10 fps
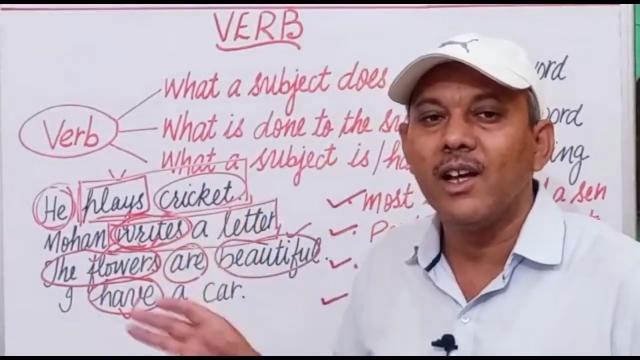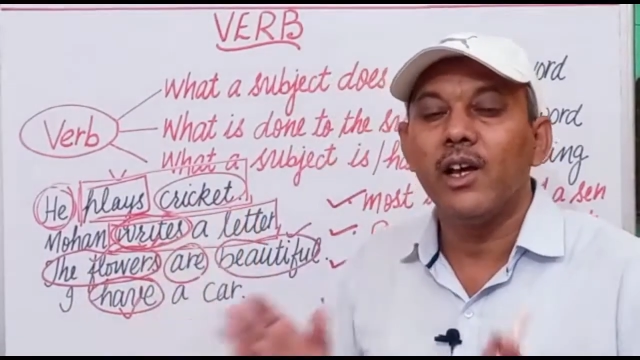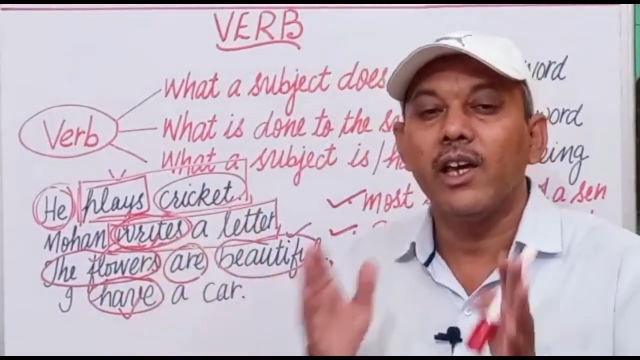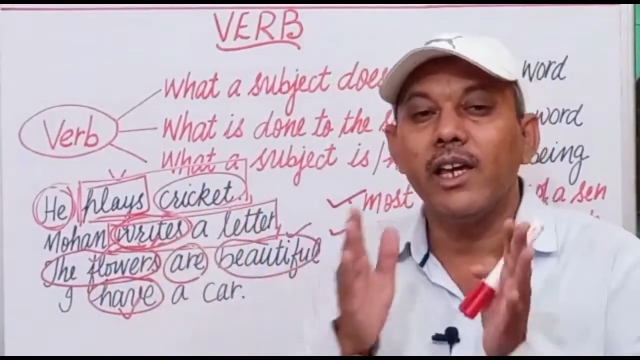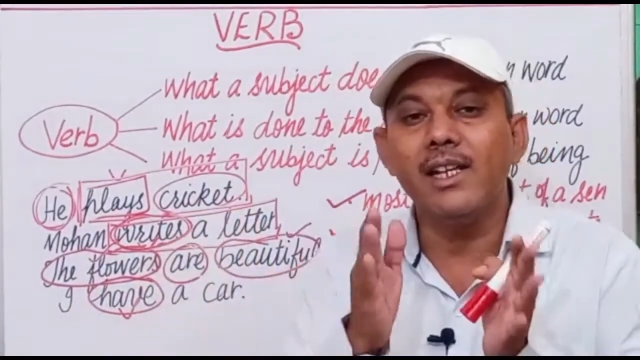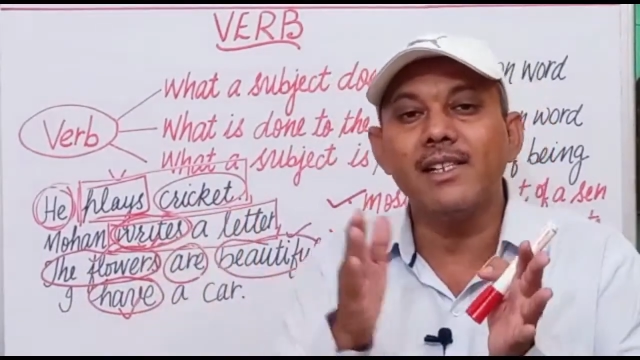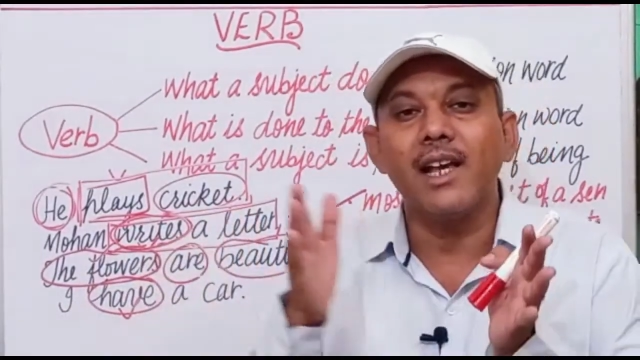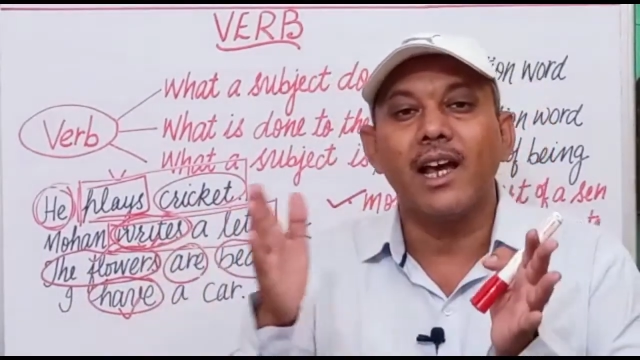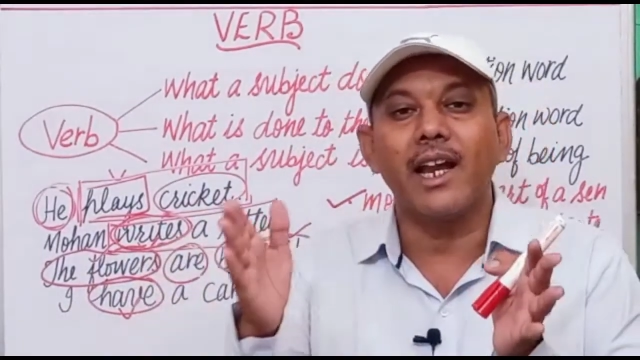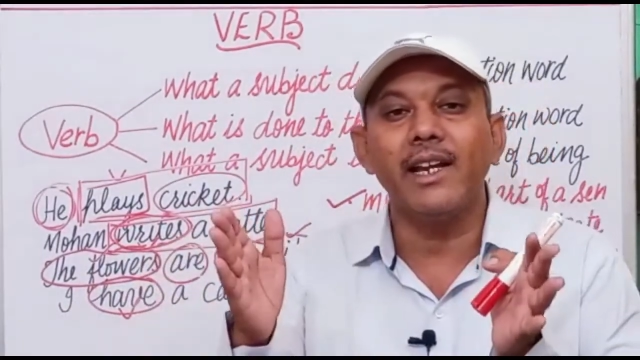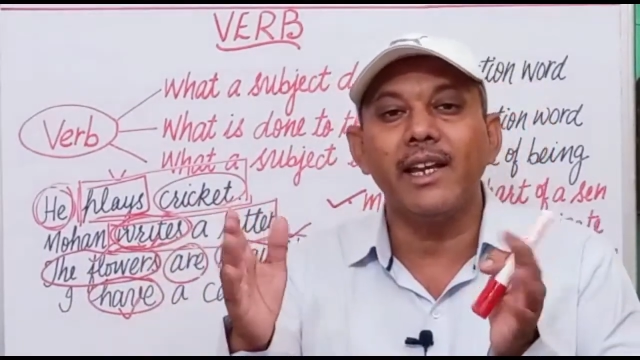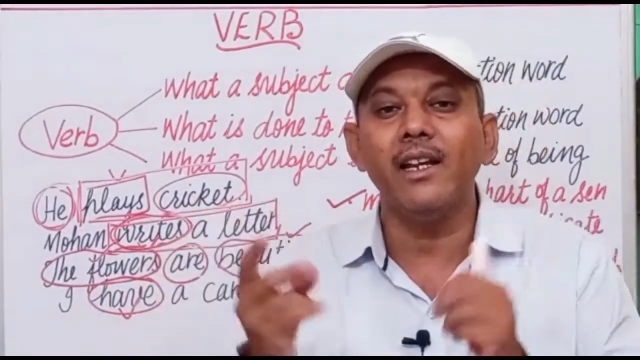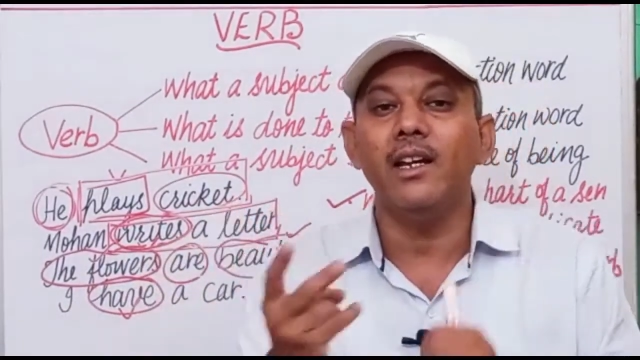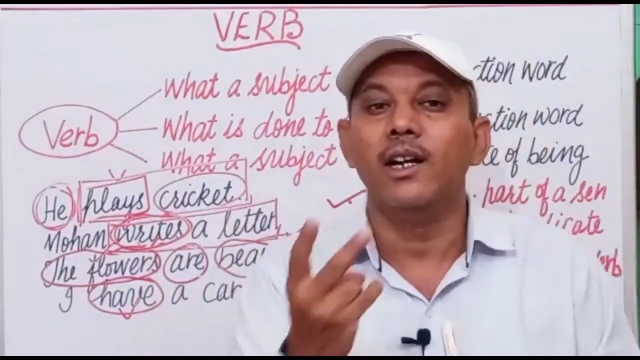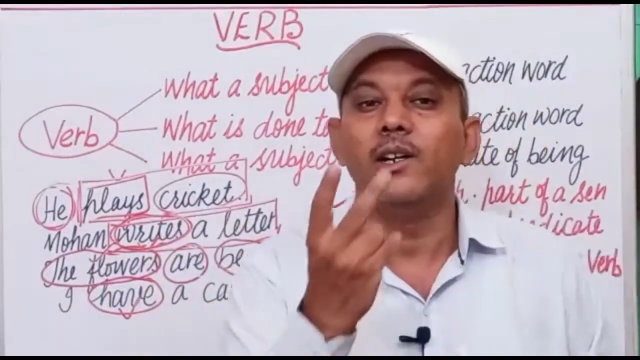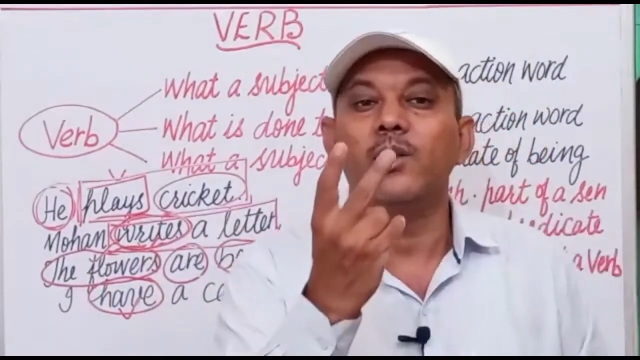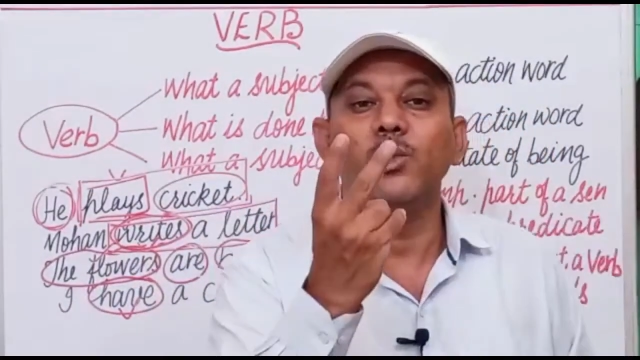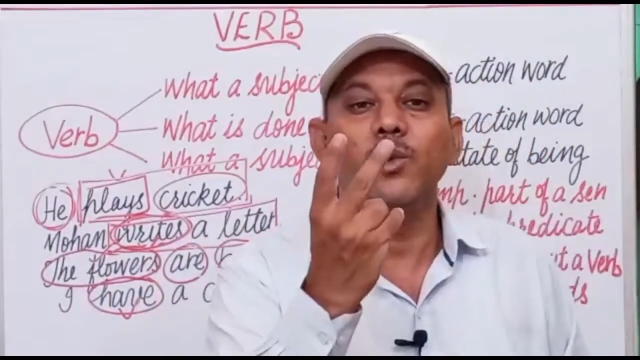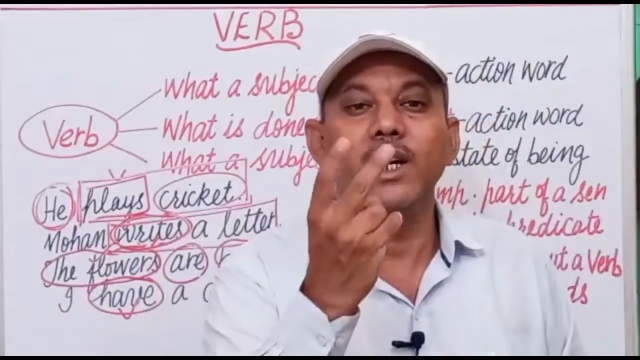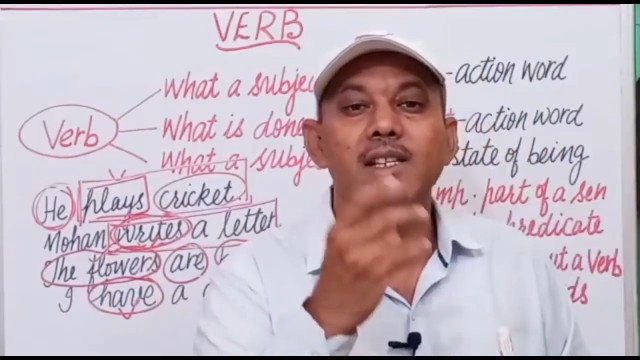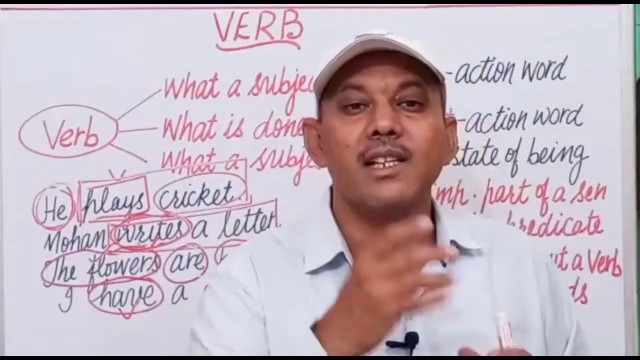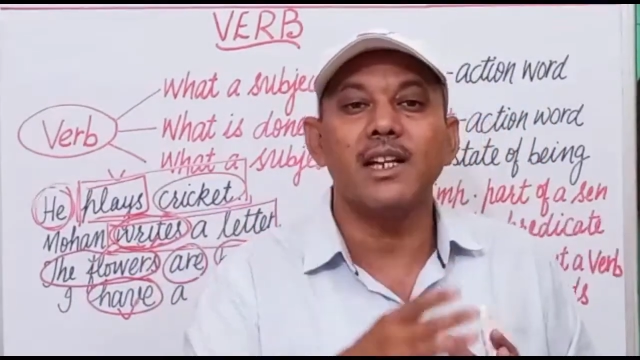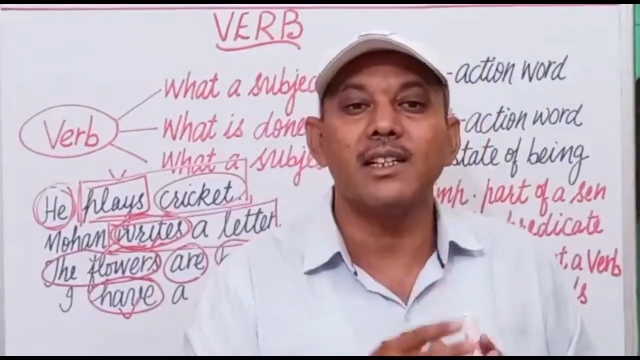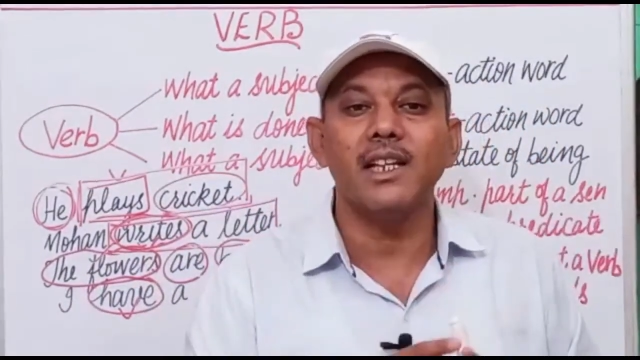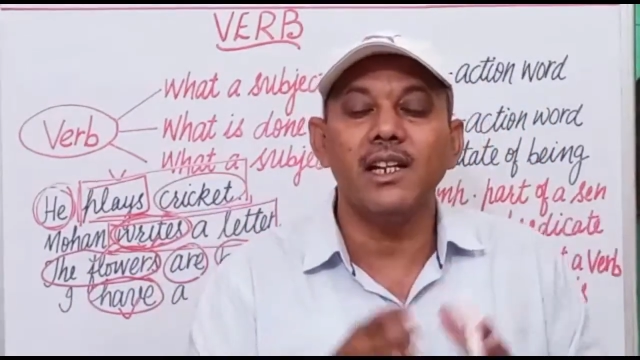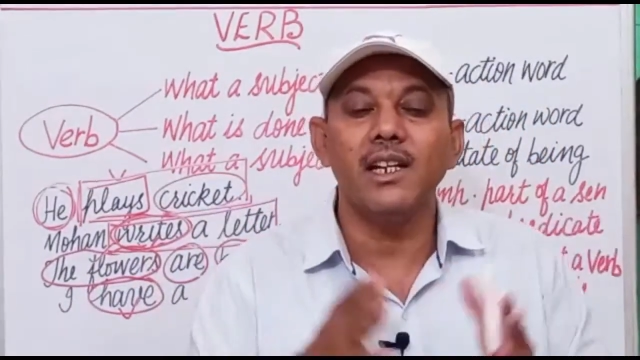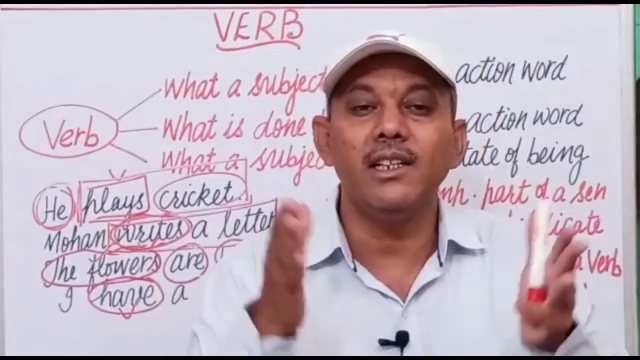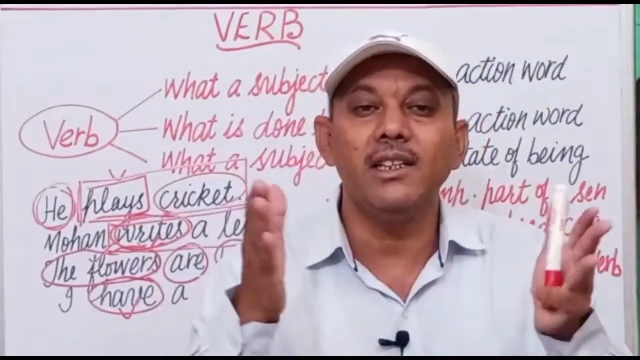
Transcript: is writing Two words are there in